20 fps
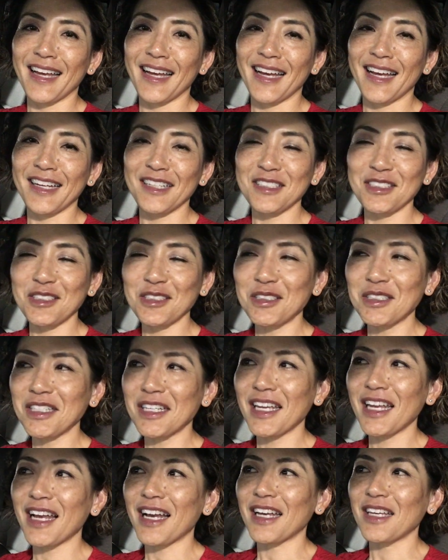
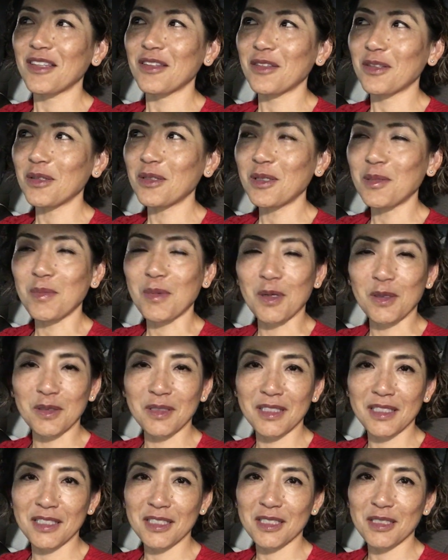Actually, I thought about
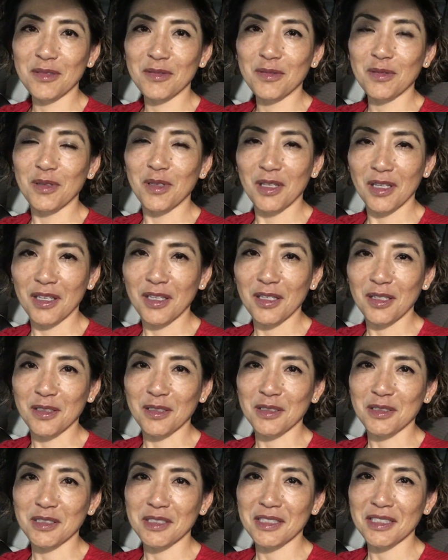this for
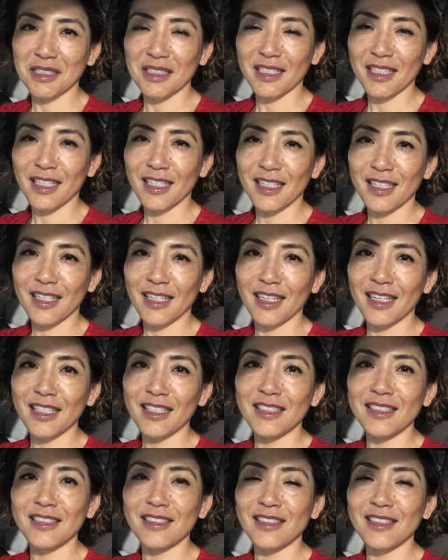years.
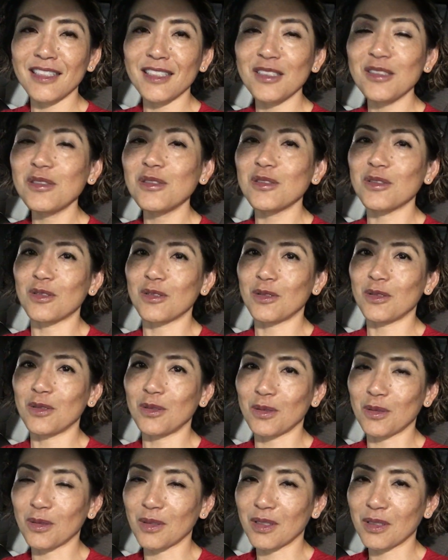I didn't
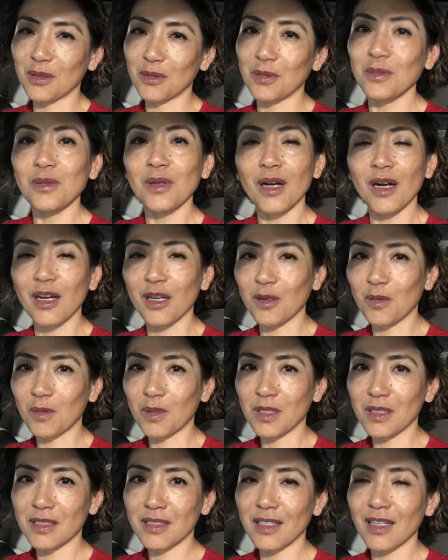know who I
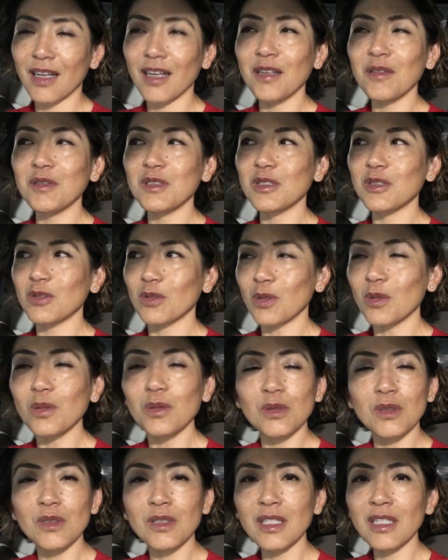was. I was
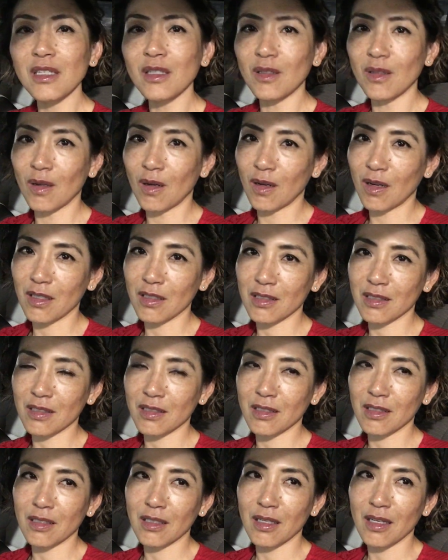totally
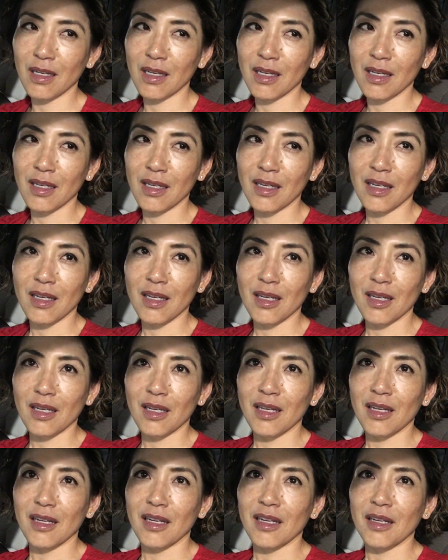lost
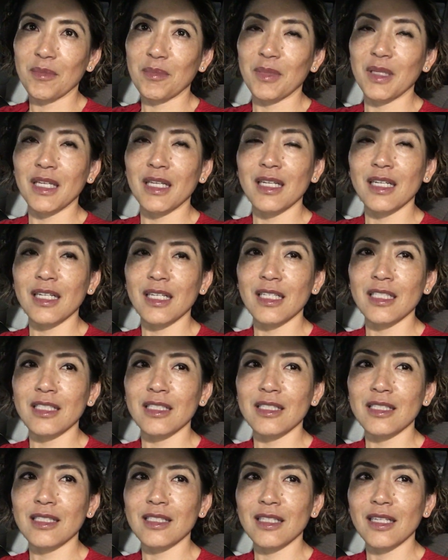
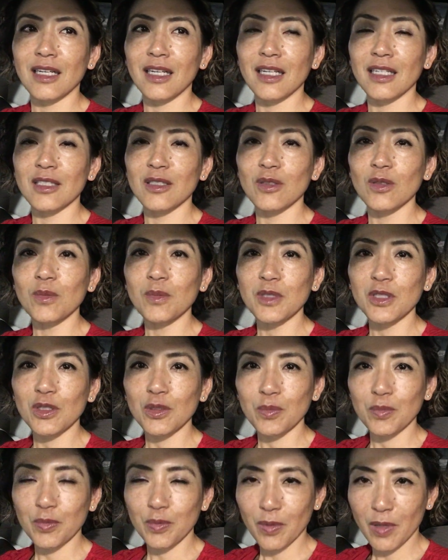because I had so much
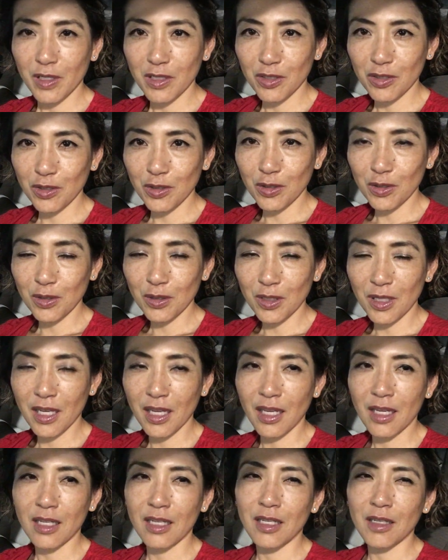pressure
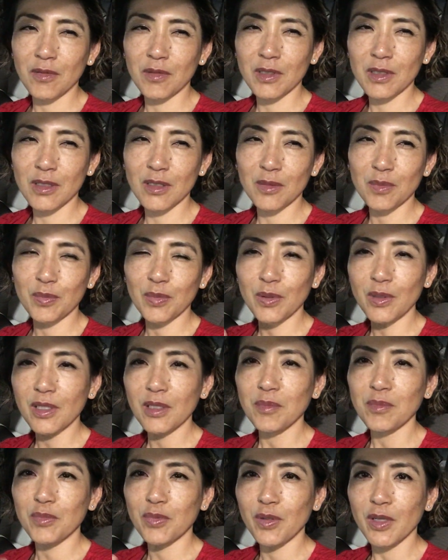and I was
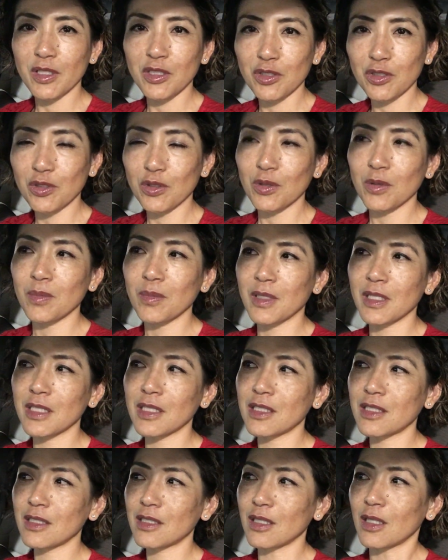putting pressure on
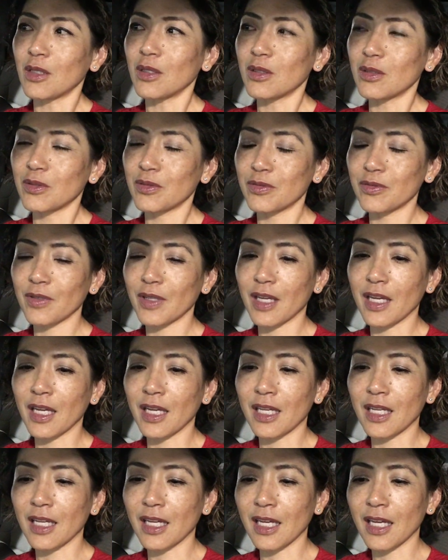myself,
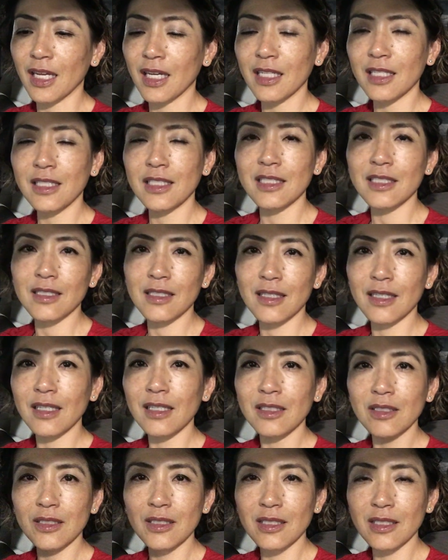and I had these
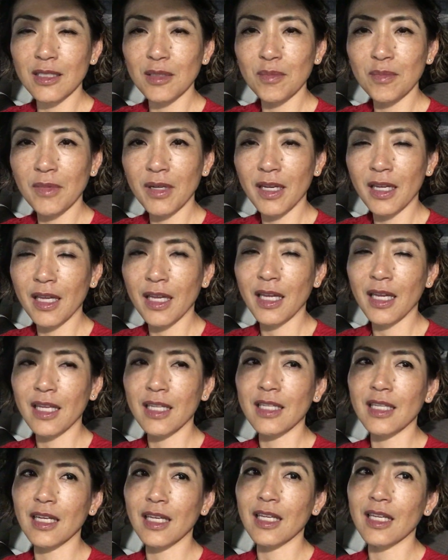things in my
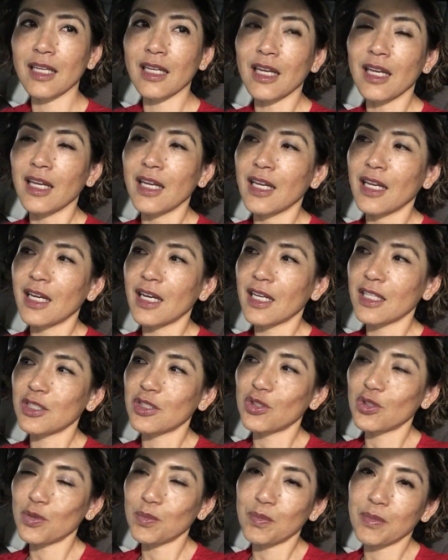head like I
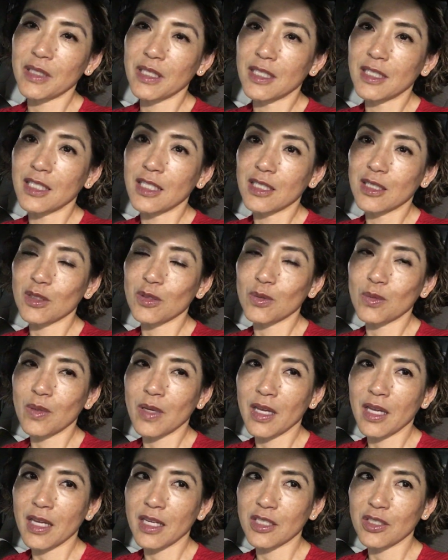should be this
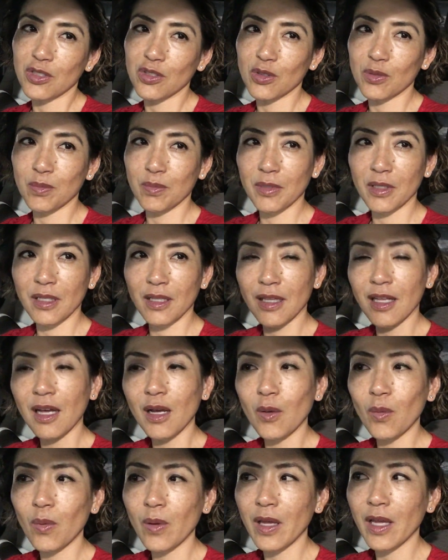way, should be
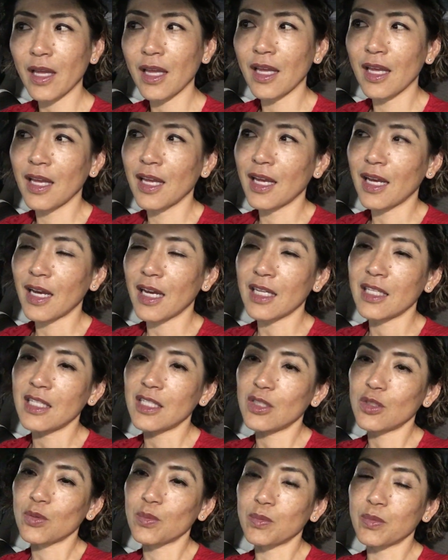that way. I
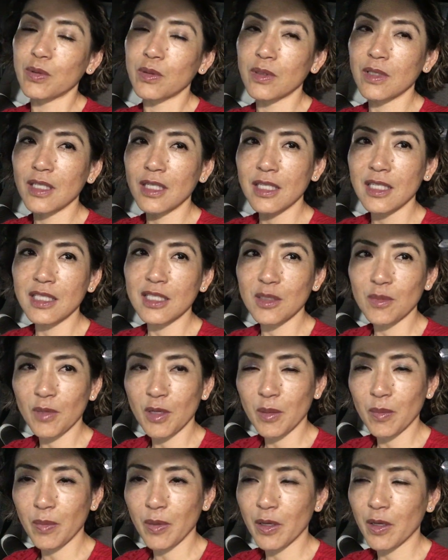need to please
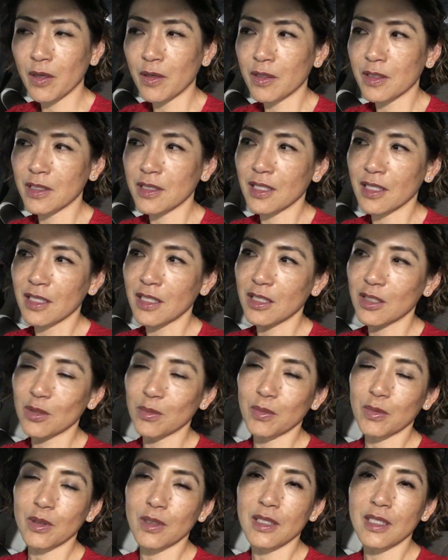my parents, I need to
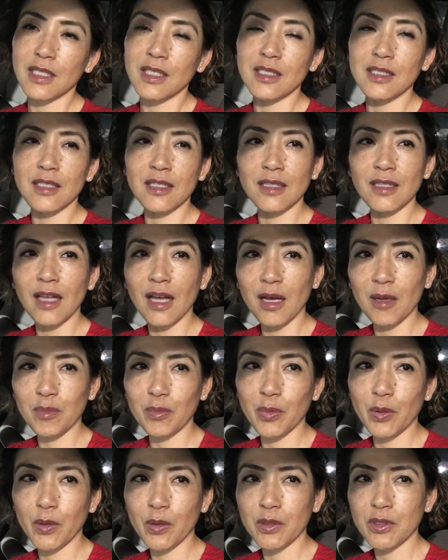please that
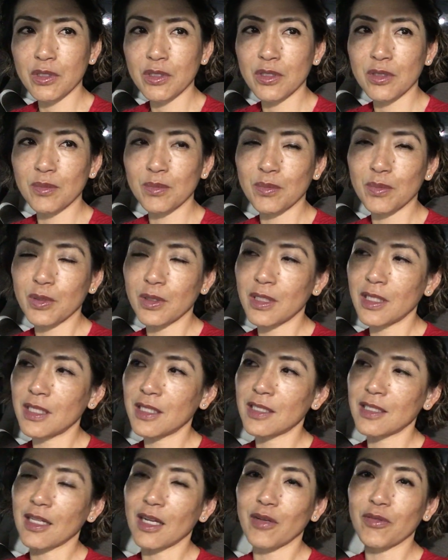person,
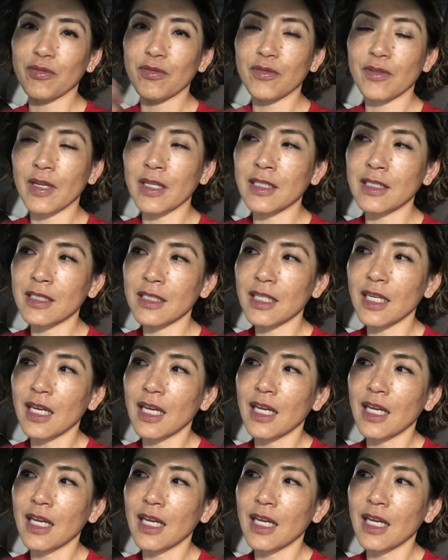please that friend.